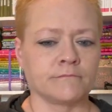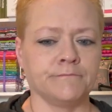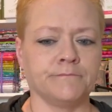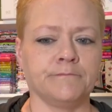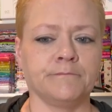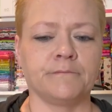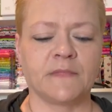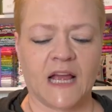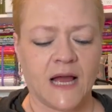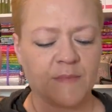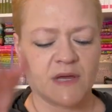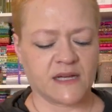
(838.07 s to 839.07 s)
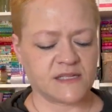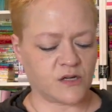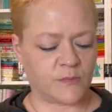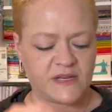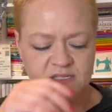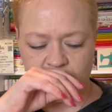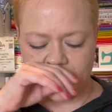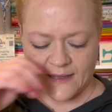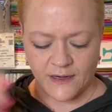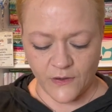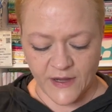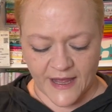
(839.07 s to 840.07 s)
I'm not gonna start messing with that.
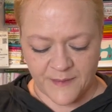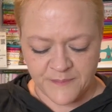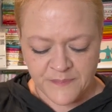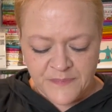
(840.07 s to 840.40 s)
Okay,